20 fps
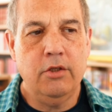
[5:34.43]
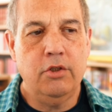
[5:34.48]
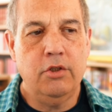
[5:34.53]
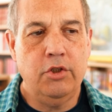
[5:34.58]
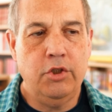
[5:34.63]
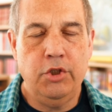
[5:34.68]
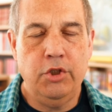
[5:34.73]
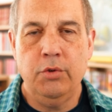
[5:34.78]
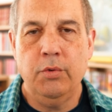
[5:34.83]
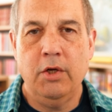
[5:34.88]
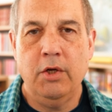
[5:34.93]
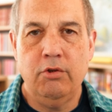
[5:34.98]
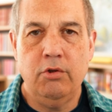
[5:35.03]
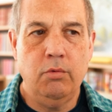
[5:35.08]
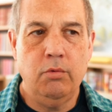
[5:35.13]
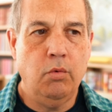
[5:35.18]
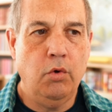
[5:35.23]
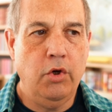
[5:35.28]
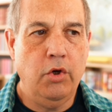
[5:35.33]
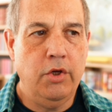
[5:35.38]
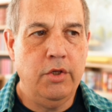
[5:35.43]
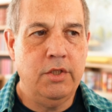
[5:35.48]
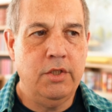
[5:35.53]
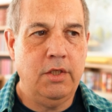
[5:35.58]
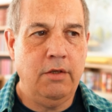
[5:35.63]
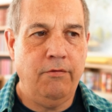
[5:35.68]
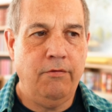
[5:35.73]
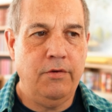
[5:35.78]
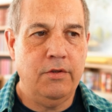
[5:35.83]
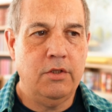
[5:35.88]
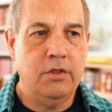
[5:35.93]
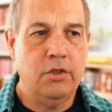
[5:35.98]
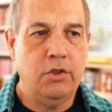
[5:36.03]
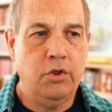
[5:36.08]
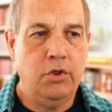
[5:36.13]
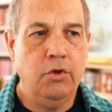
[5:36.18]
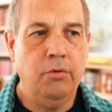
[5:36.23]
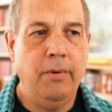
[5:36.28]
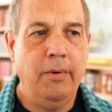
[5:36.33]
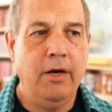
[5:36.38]
200 words if it's
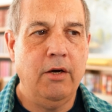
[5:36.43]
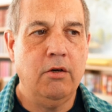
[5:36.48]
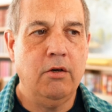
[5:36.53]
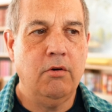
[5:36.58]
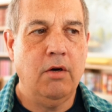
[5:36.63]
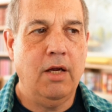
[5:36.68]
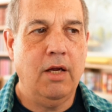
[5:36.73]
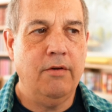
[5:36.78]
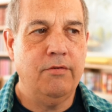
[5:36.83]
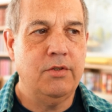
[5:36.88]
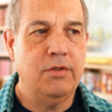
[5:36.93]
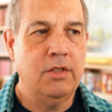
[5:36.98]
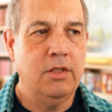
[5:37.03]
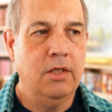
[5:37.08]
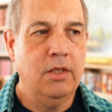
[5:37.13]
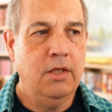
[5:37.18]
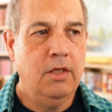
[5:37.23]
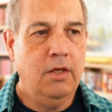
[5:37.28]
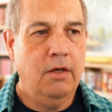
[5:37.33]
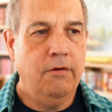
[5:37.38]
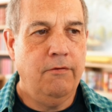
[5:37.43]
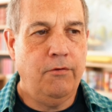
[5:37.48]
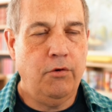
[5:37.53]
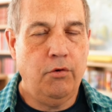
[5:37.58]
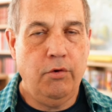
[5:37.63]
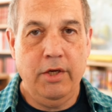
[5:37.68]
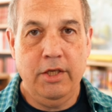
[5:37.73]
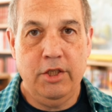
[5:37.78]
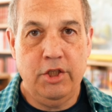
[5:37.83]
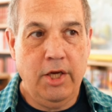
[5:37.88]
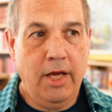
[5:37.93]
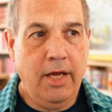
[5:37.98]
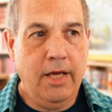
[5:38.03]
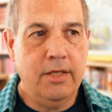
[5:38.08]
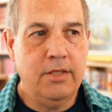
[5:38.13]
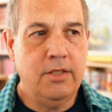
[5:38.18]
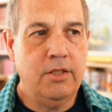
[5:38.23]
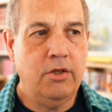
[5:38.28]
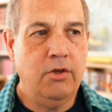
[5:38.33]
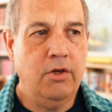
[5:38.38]
2 paragraphs for each
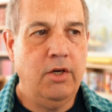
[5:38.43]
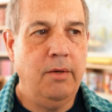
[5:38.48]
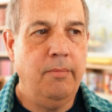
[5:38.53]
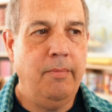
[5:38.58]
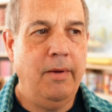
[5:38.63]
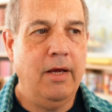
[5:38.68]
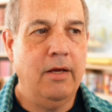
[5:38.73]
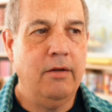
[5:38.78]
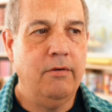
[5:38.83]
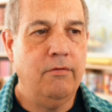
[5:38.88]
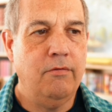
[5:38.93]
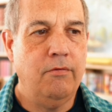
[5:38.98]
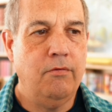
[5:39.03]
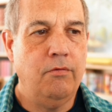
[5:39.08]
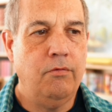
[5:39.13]
answer, and about